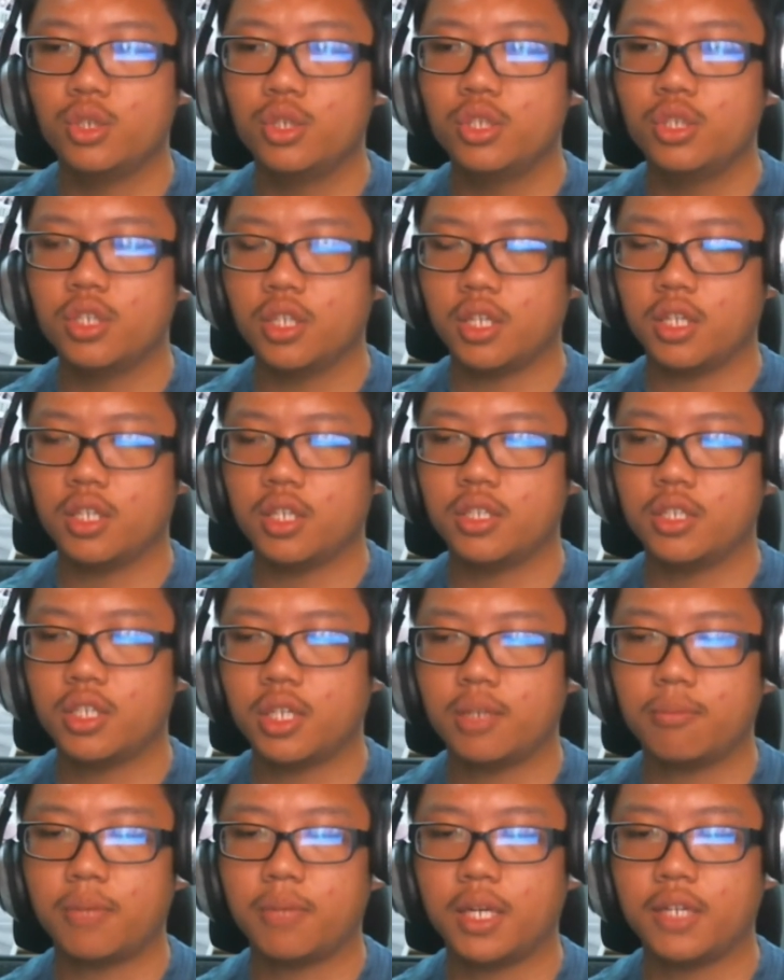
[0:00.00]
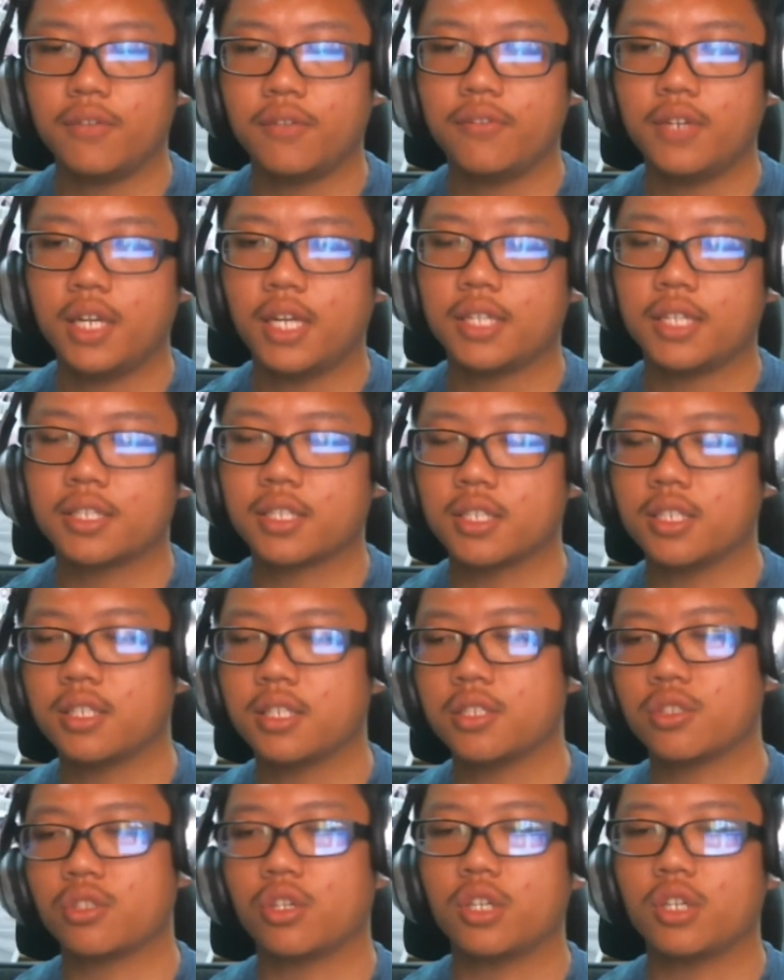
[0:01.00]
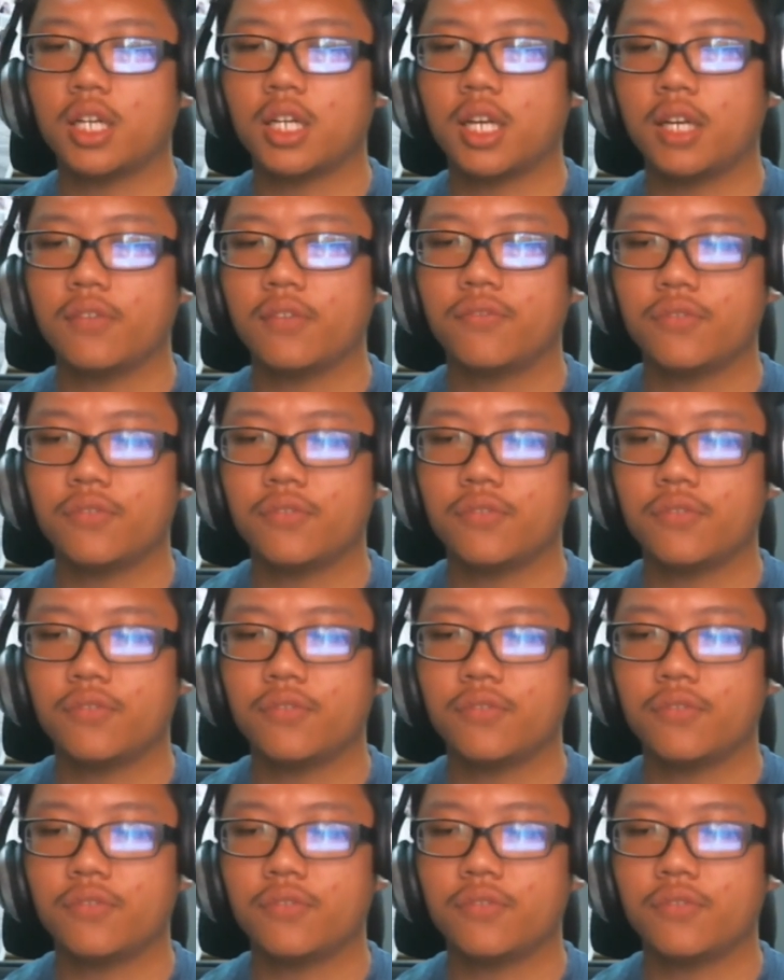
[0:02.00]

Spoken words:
Jeremiah Valeska storyline